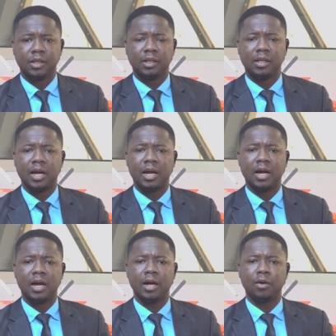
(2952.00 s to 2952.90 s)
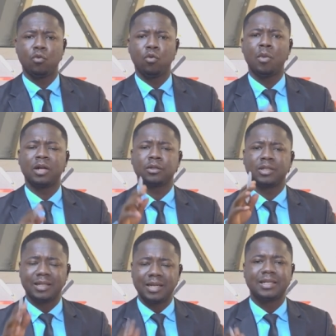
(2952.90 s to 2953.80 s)
Na
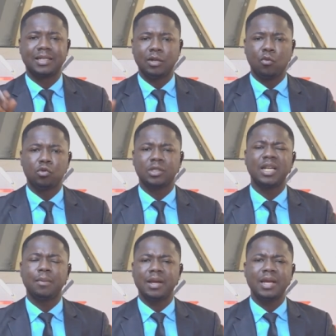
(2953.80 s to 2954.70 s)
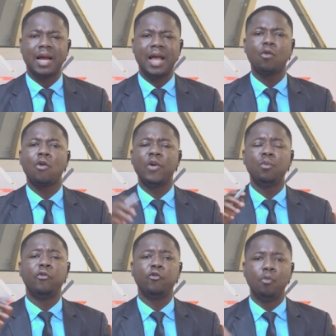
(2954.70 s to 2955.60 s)
umatnet ne umusen e beya enko
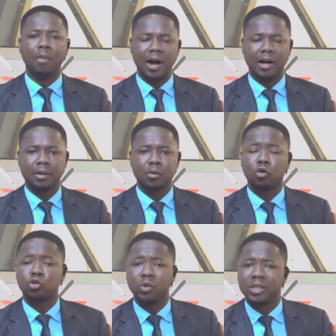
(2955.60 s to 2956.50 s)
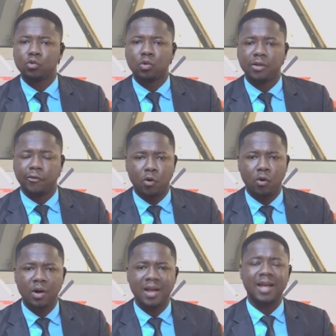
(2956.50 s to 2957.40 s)
febufuma. Cause 2024,
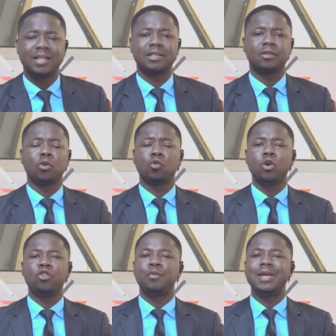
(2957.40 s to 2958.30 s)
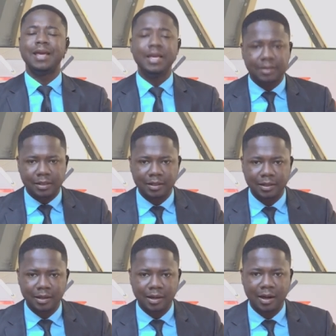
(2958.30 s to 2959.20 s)
it is not going to be easy
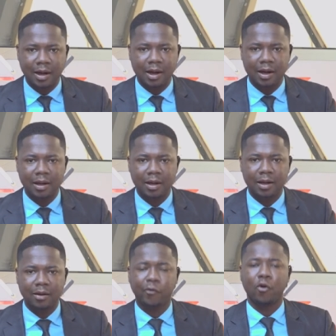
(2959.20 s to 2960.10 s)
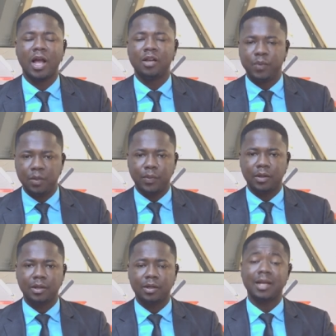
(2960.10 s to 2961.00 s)
for NPP.
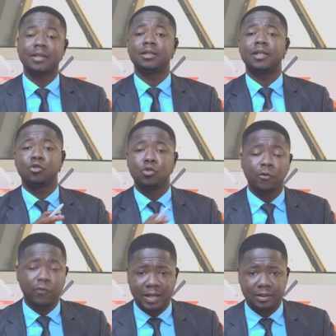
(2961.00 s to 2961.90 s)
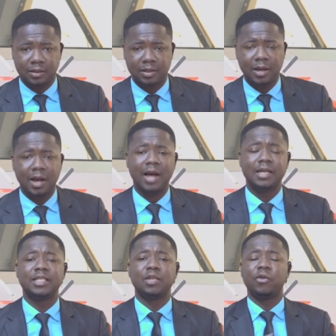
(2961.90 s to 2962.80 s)
That is the true fact. I
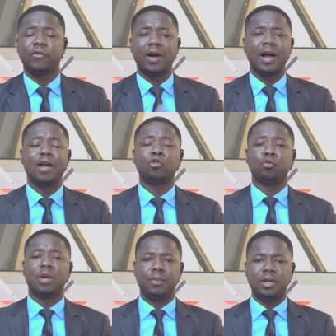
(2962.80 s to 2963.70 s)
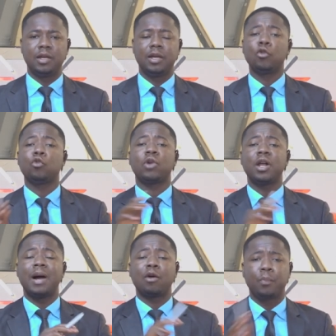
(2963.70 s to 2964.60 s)
ain't me fa and to baby. No cry
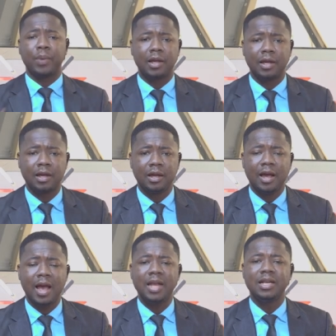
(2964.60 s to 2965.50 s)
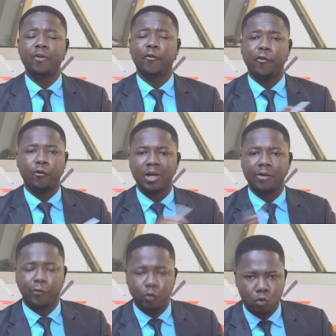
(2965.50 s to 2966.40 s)
ba kupe. En ya fo full a
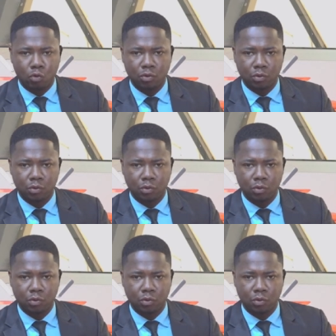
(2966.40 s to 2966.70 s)
fool.